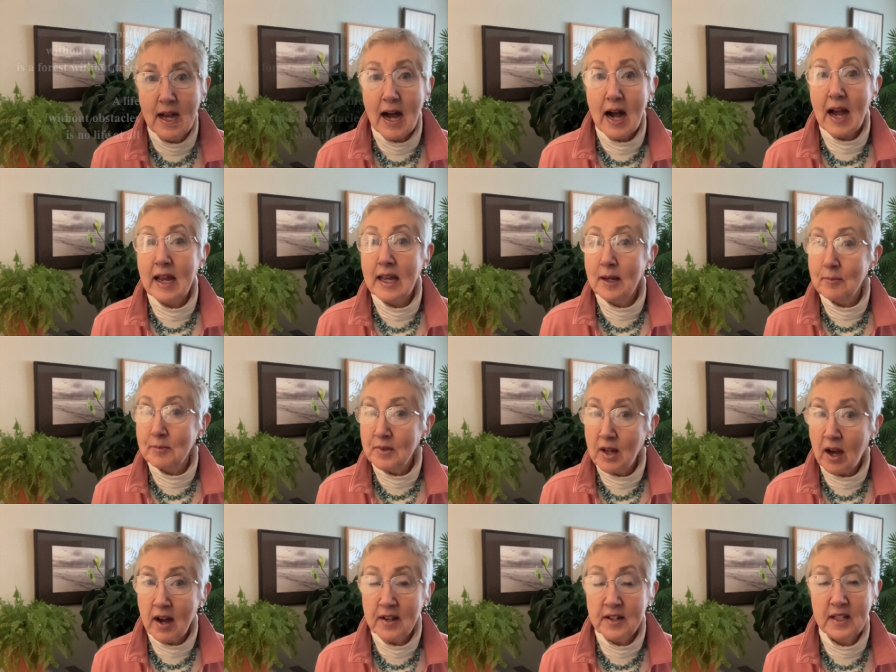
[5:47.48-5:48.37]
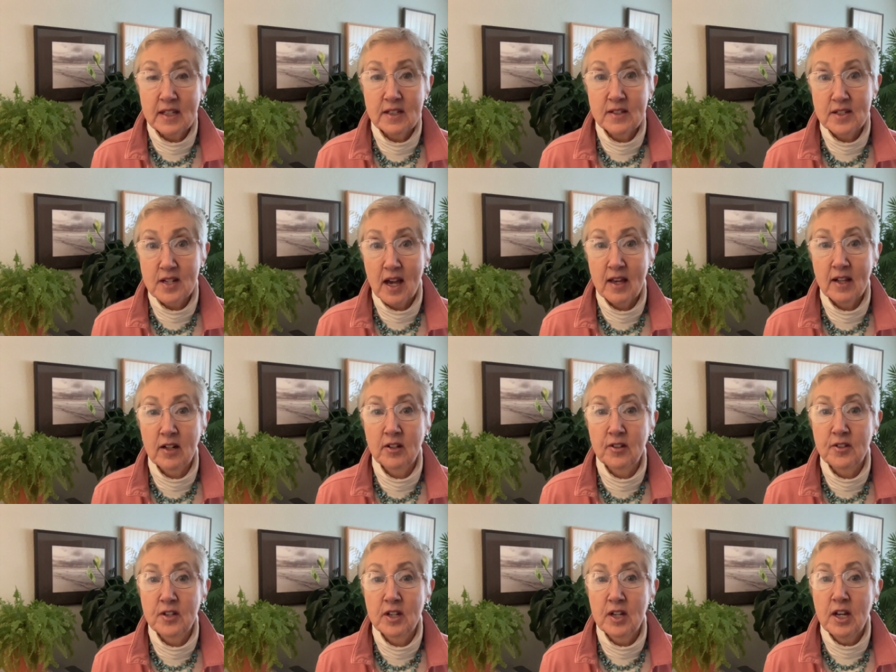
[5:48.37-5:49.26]
I am not
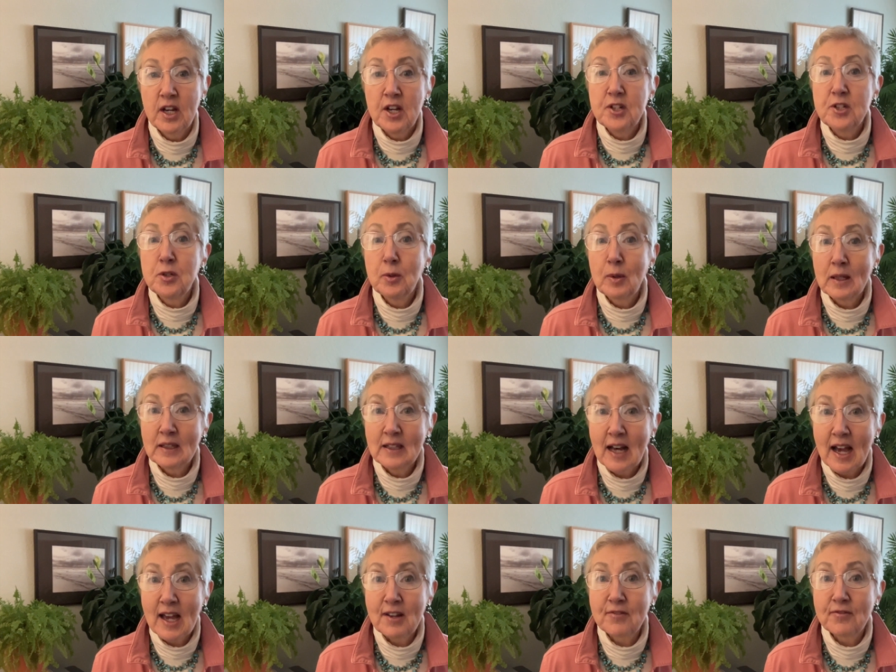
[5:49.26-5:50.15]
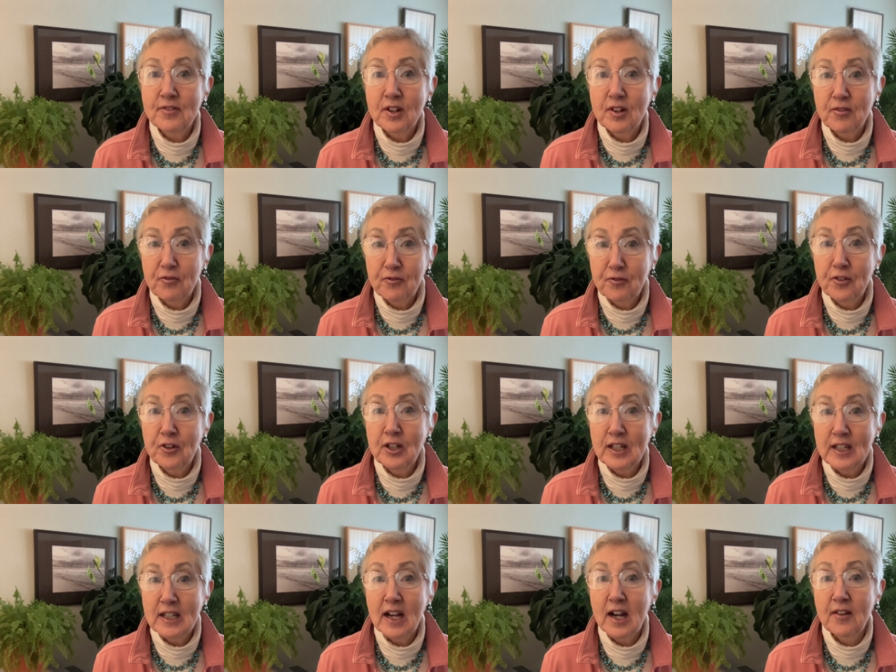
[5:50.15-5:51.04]
entitled to a life
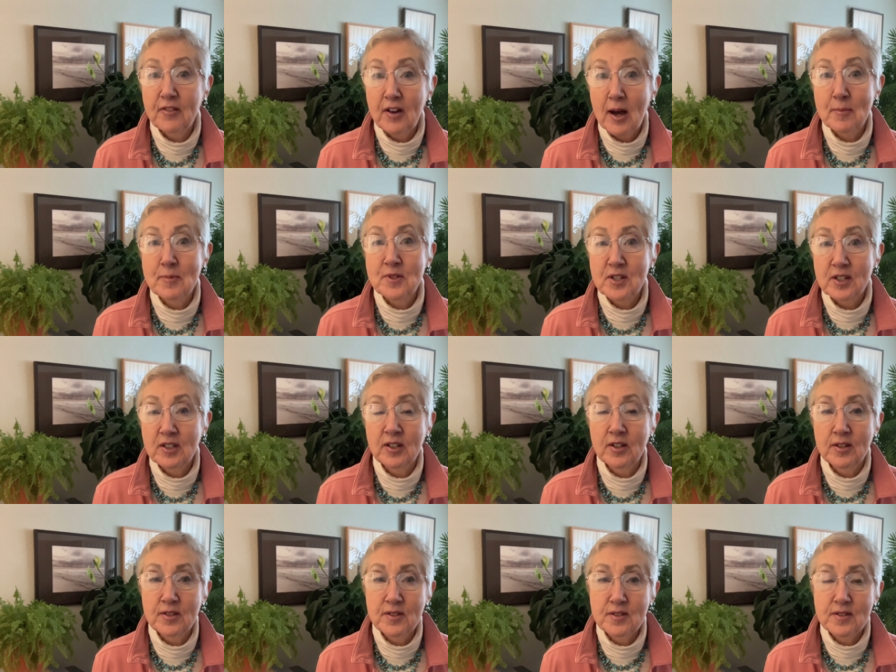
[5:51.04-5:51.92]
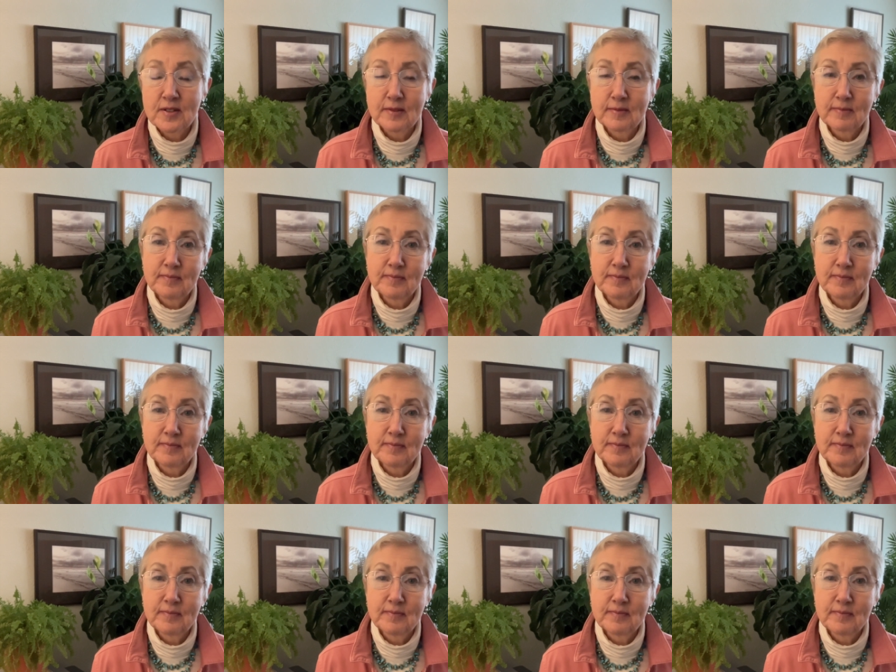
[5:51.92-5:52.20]
free of obstacles.